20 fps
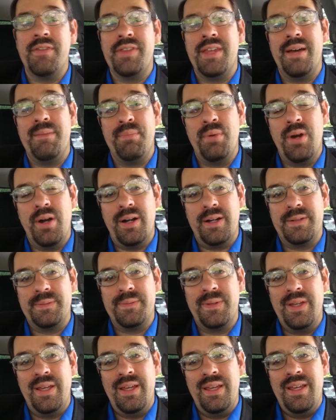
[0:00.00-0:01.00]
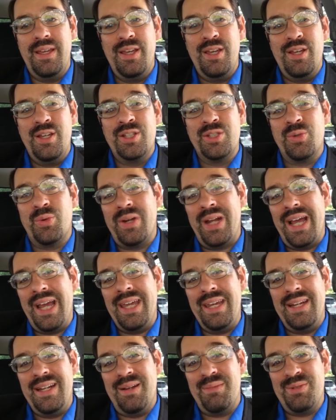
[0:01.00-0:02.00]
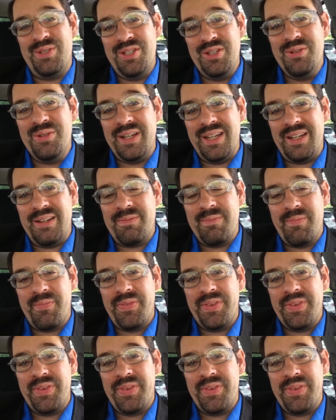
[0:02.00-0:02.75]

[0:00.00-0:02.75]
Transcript: that bar. So what I ended up doing